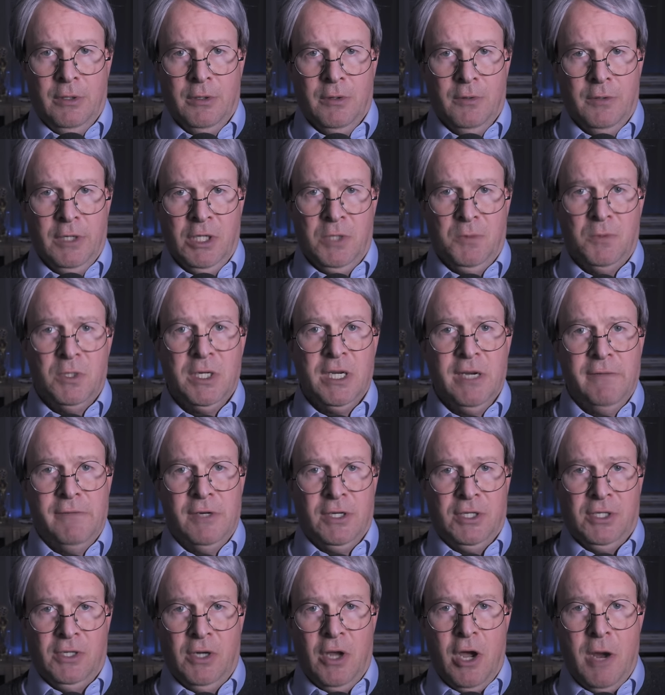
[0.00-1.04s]
This will give
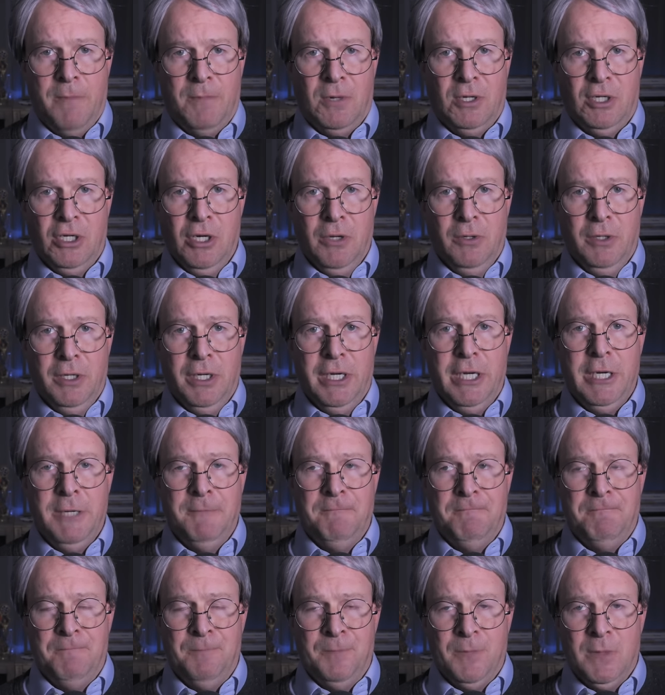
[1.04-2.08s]
us an opportunity
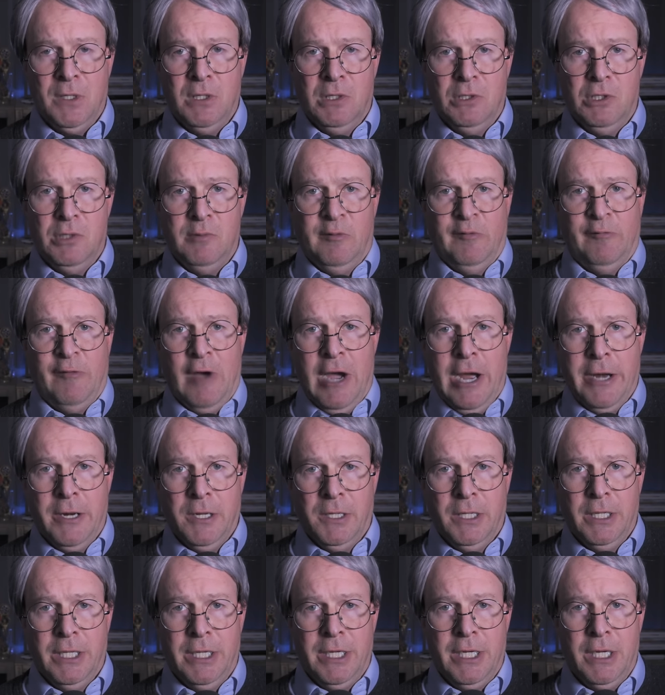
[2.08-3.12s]
to
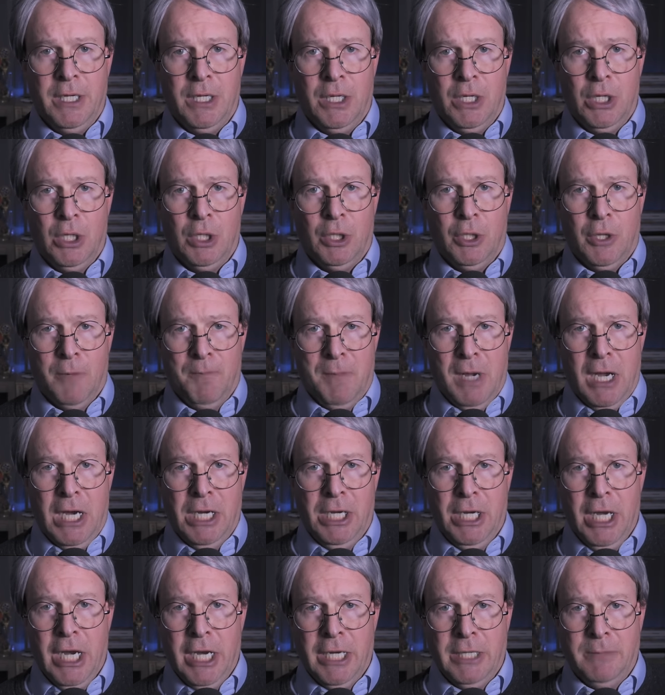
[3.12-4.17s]
finally
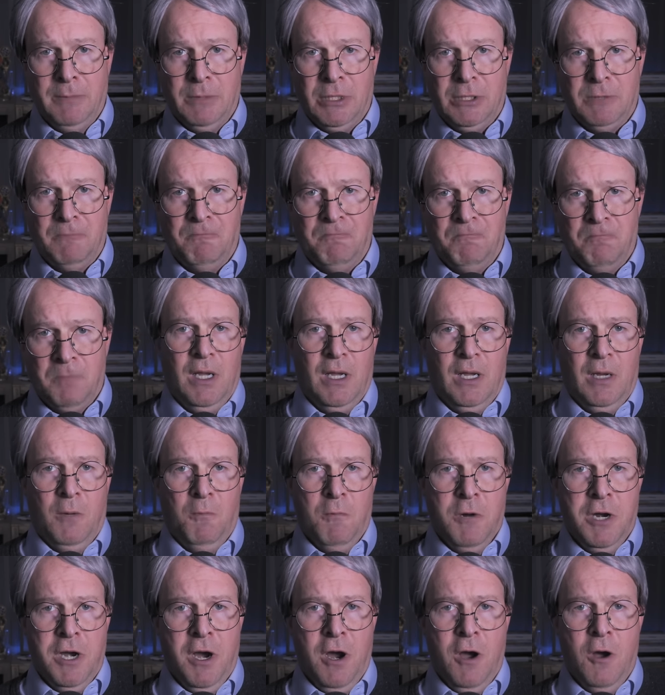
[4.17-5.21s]
combine names,
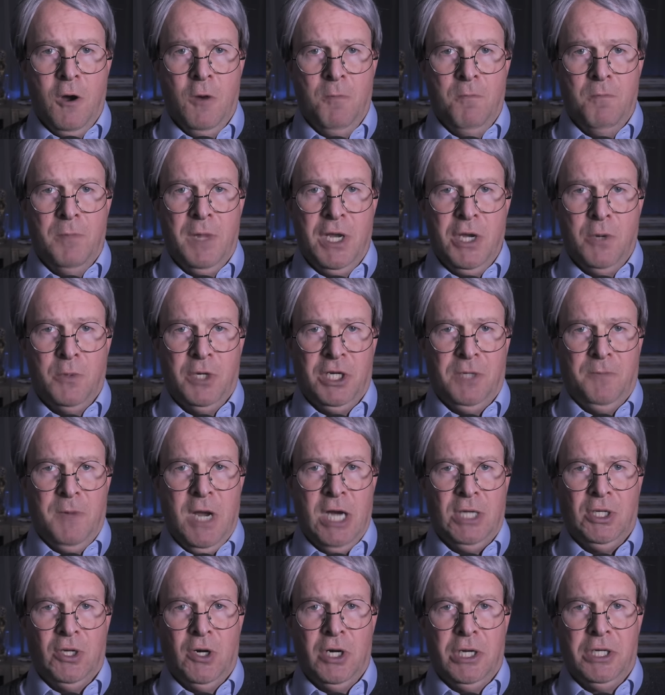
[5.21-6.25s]
and we hope that you
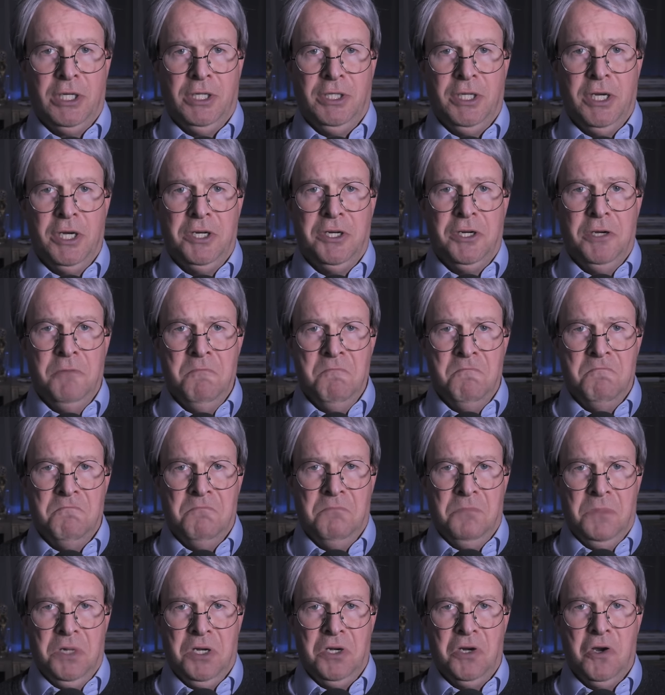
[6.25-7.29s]
respect our decision
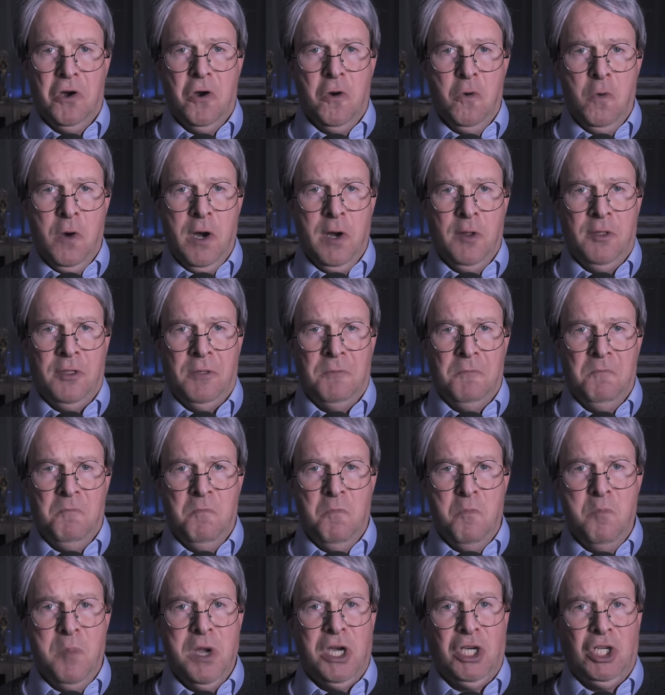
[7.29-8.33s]
to go with
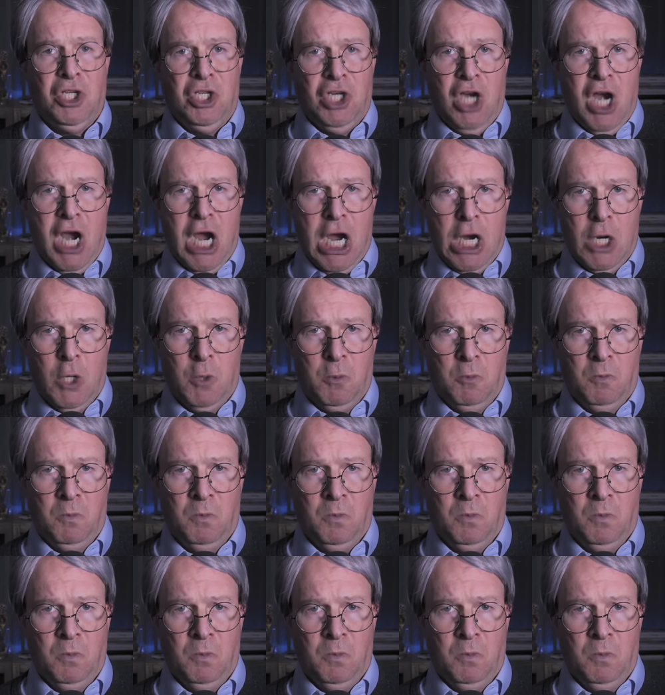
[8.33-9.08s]
McChow.